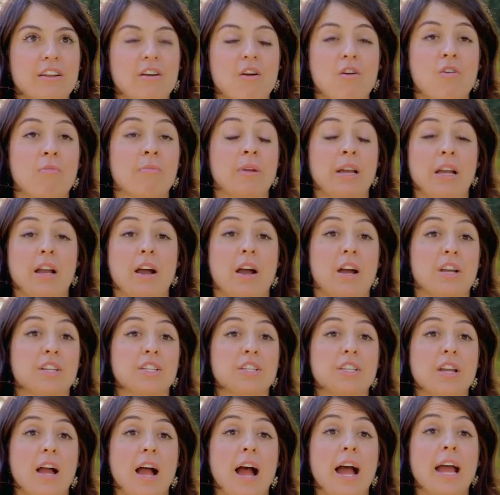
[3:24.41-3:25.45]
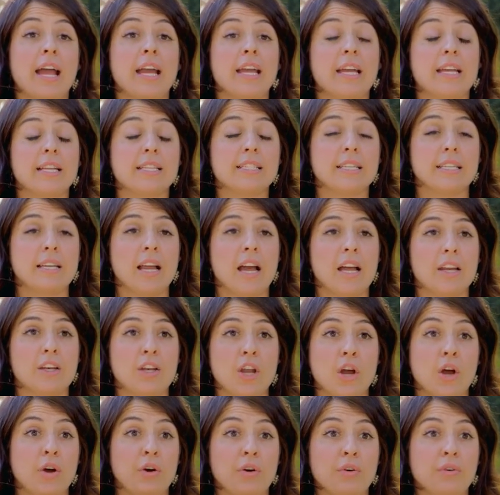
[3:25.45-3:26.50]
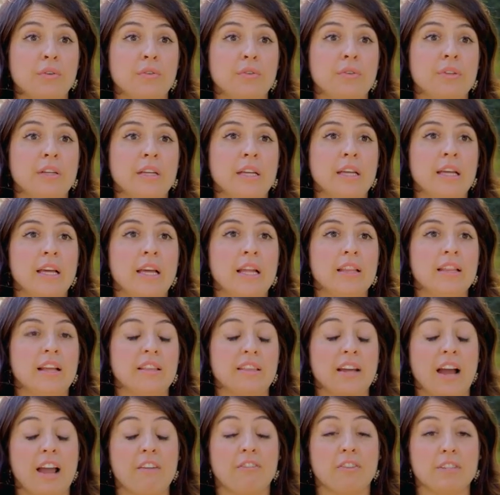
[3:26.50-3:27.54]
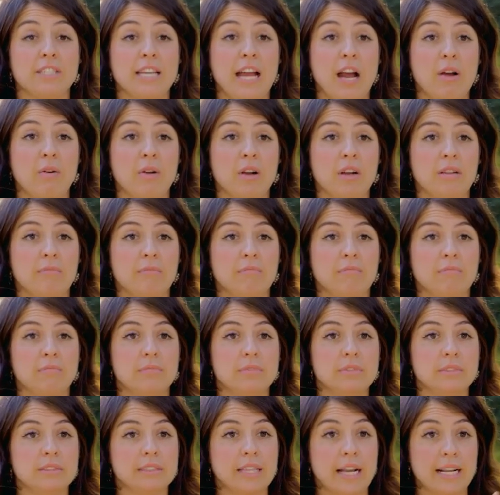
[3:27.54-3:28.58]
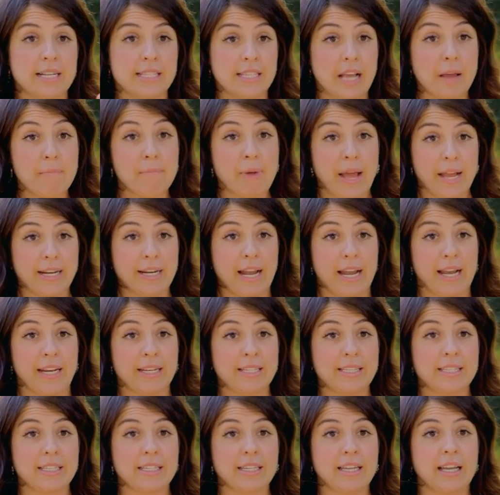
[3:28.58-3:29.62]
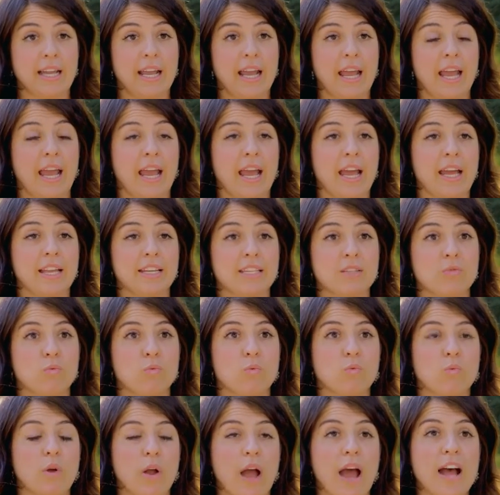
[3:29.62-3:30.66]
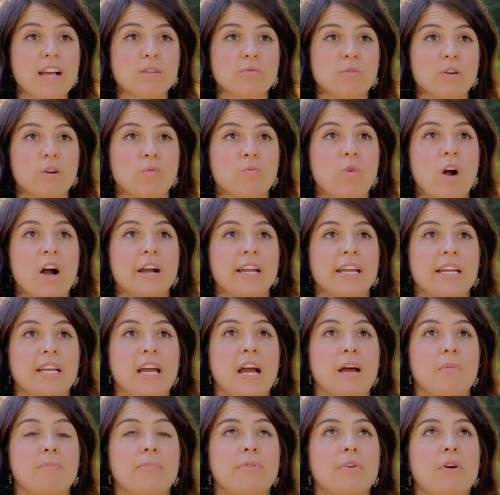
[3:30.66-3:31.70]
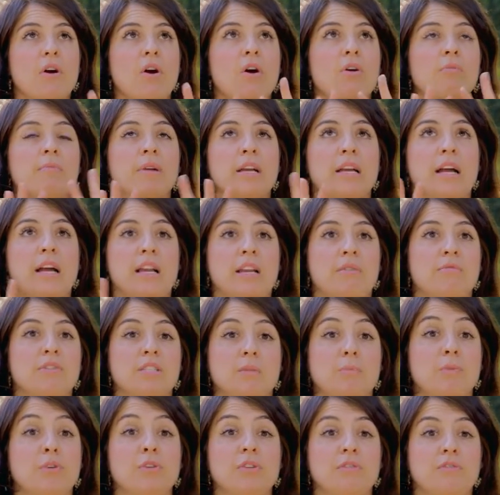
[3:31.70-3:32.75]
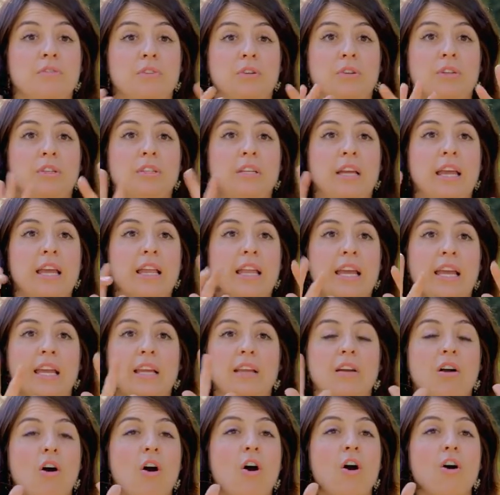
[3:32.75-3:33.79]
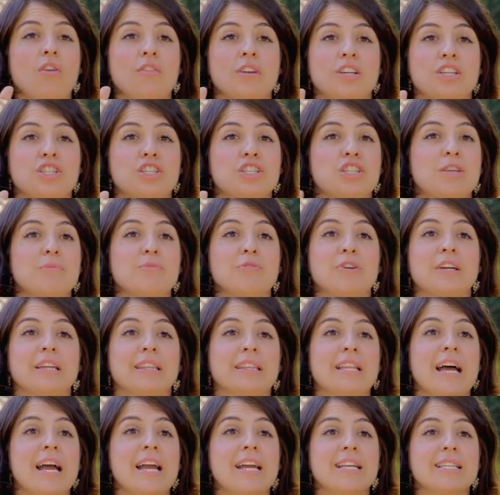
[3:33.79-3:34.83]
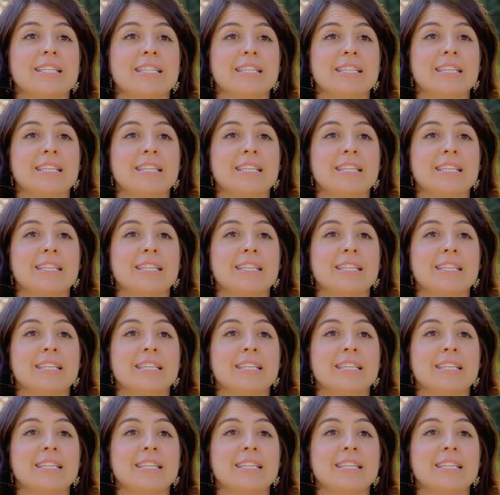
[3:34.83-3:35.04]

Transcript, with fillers: oh my gosh, I did not know that the Eiffel Tower lights up at night. And as we were walking up, oh my God, it was beautiful. Like all these shimmering lights.